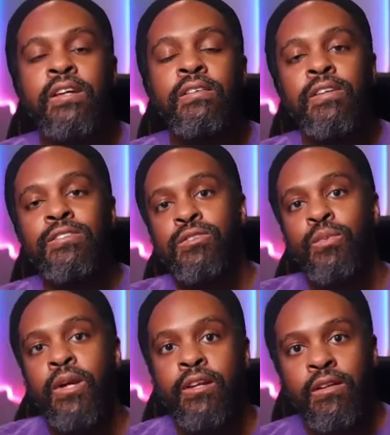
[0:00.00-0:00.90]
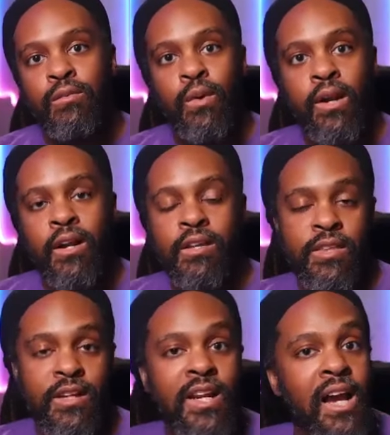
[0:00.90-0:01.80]
versus where
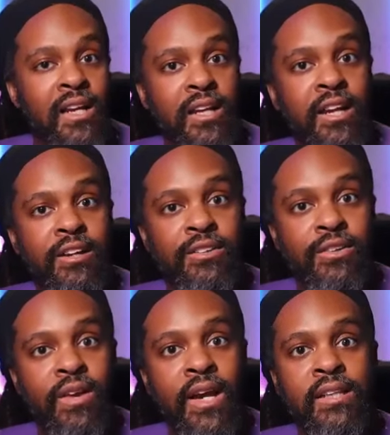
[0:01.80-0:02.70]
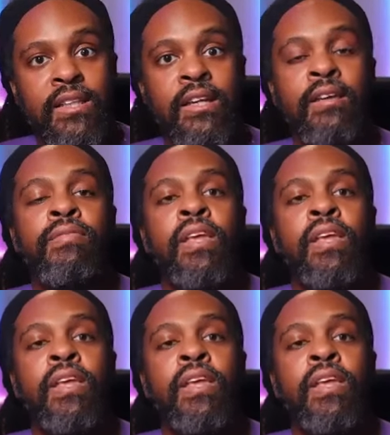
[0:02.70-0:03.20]
they're not going to hear you directly,